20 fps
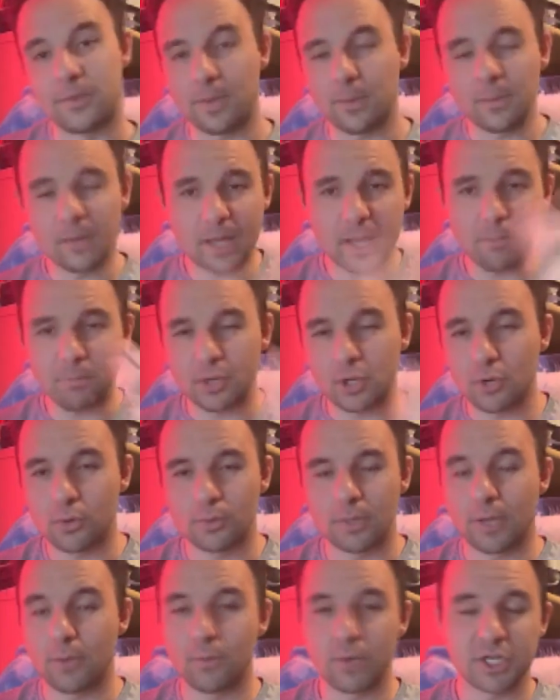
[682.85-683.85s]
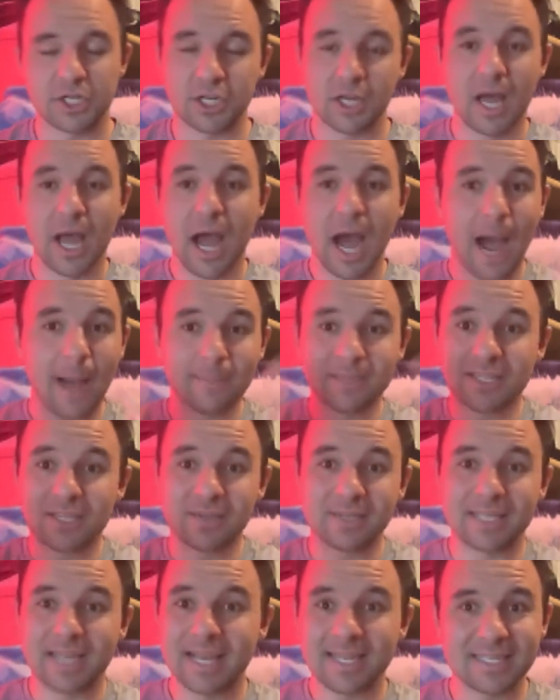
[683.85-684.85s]
And then we'll get Purrely, which I'm
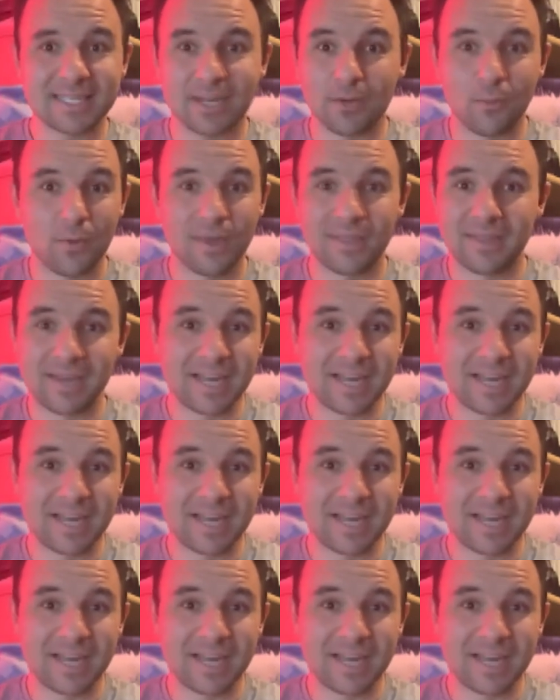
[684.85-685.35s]
still testing with,